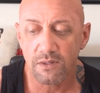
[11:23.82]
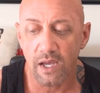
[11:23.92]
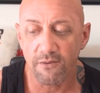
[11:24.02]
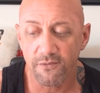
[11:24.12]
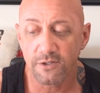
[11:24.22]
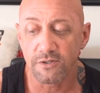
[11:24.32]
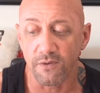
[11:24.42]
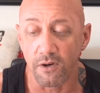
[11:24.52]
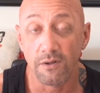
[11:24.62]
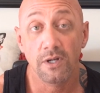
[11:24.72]
that, first
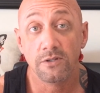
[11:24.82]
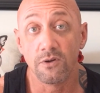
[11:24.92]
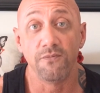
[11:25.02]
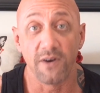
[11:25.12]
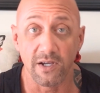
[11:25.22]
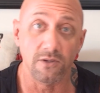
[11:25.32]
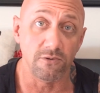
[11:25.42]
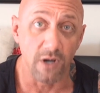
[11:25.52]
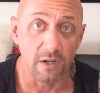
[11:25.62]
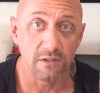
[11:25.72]
of all, don't fucking do
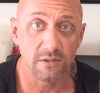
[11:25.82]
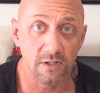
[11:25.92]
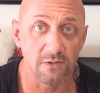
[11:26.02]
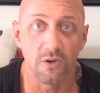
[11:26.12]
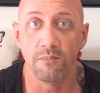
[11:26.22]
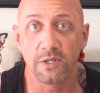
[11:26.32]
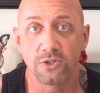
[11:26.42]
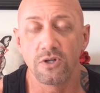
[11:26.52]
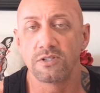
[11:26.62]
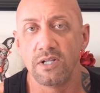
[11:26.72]
drugs. You know, don't mix
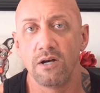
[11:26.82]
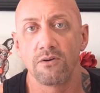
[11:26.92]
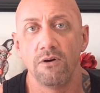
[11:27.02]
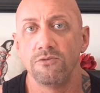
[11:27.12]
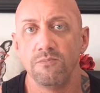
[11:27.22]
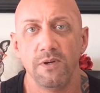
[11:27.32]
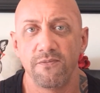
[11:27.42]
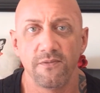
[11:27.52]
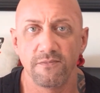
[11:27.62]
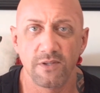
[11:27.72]
drugs and alcohol.
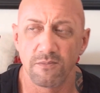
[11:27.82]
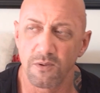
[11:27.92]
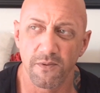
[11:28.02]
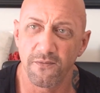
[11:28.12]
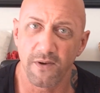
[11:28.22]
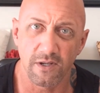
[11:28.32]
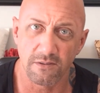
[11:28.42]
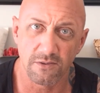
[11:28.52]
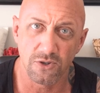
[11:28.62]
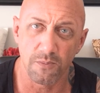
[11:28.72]
Don't be
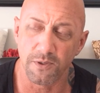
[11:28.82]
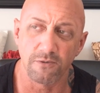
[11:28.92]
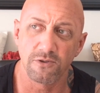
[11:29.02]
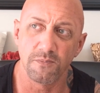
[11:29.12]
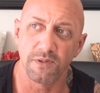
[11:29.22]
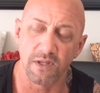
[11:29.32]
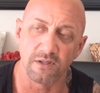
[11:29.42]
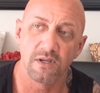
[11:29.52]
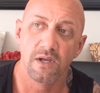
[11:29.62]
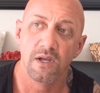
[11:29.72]
fucking stupid. No stupid
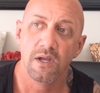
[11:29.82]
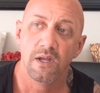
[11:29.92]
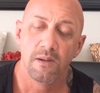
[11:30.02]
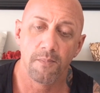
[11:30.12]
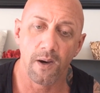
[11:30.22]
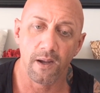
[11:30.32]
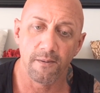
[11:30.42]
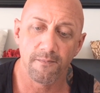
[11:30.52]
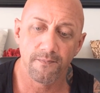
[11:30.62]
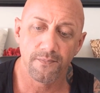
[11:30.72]
things. But,
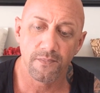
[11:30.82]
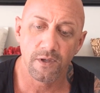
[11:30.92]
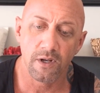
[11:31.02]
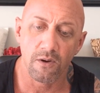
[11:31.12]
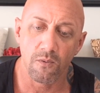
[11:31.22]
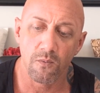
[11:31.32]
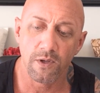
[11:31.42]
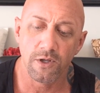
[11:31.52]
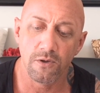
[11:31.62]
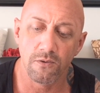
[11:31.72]
you know,
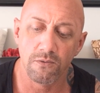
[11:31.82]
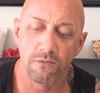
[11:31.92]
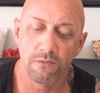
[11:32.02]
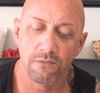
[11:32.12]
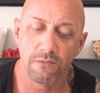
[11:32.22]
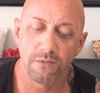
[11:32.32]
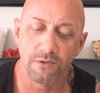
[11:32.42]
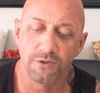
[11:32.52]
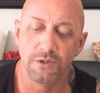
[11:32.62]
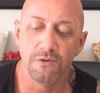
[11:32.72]
when you
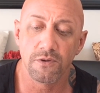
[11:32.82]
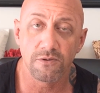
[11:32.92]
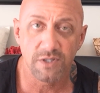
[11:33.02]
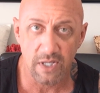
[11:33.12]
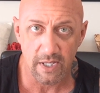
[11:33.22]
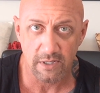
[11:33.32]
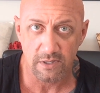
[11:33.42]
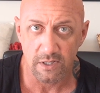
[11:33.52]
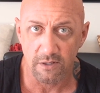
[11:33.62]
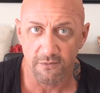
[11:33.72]
do those
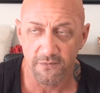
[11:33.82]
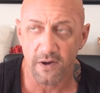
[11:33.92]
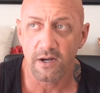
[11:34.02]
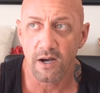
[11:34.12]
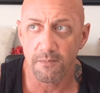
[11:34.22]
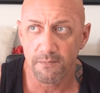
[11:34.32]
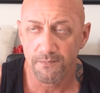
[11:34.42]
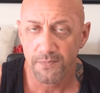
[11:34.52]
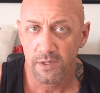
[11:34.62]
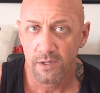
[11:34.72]
things and you fuck up,